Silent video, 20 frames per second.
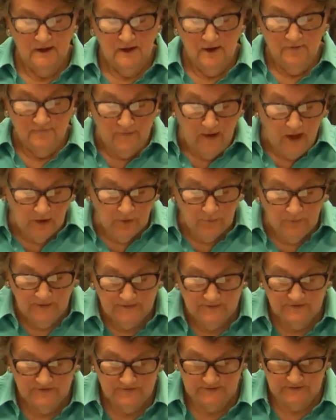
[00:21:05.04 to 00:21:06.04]
Following
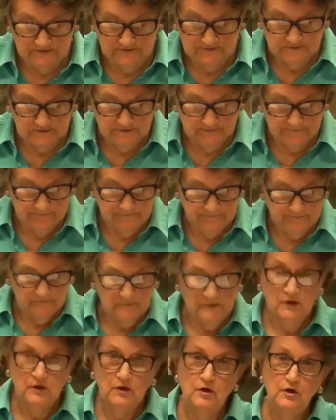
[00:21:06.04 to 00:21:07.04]
this incident,
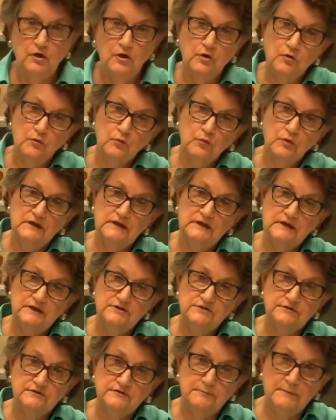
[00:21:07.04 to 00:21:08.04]

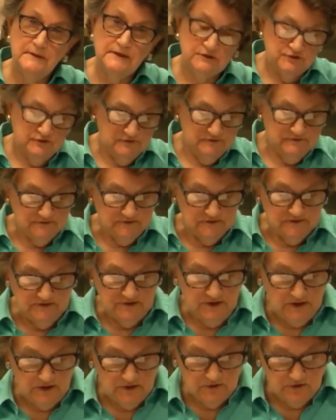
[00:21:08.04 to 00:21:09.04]
religious missions
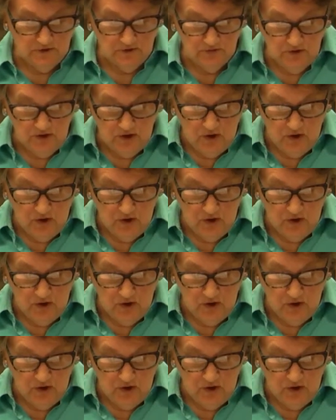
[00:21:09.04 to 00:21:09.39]
continued